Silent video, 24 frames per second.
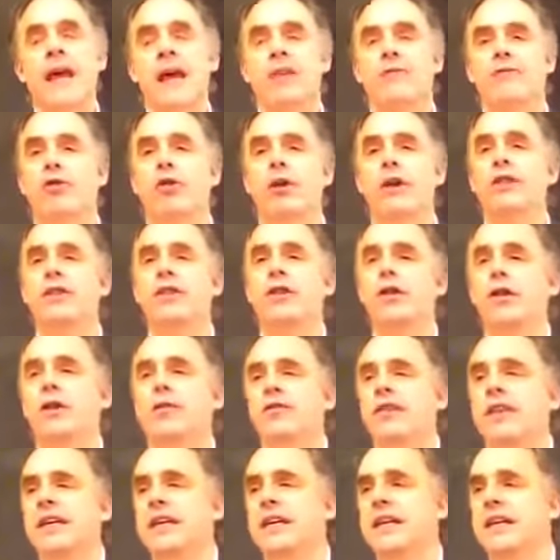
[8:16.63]
And Freud thought
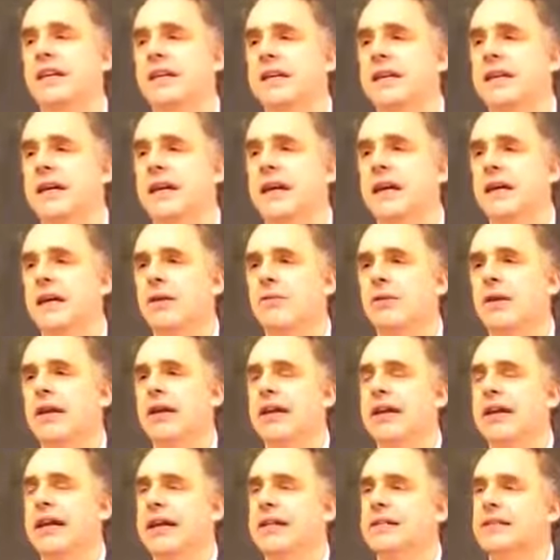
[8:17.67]
of the id
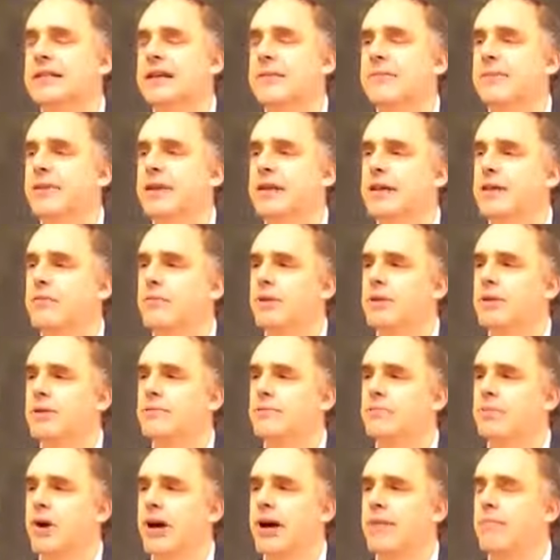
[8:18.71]
really as something that was
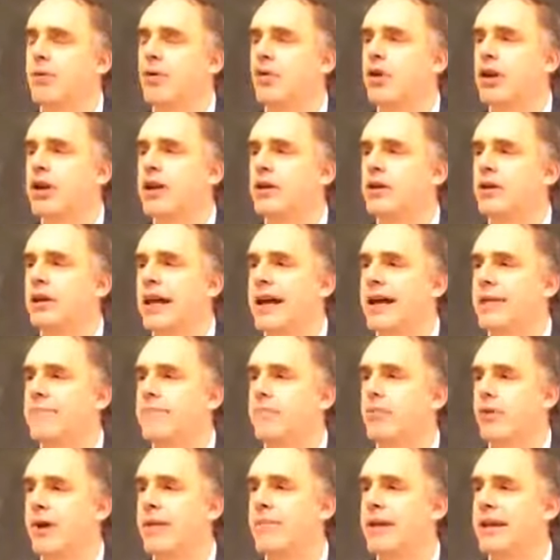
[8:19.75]
primordial
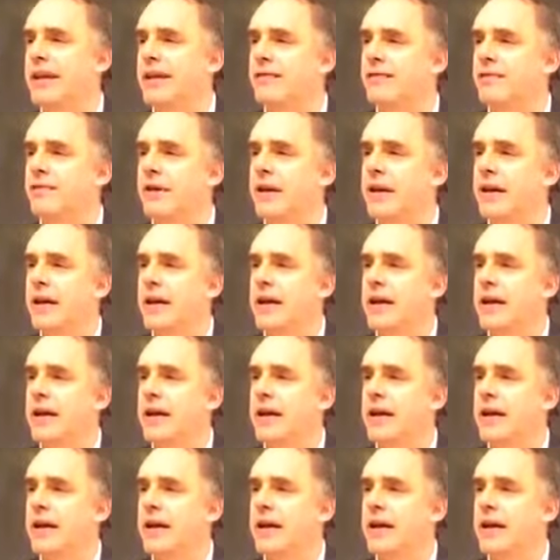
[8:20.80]
and primitive.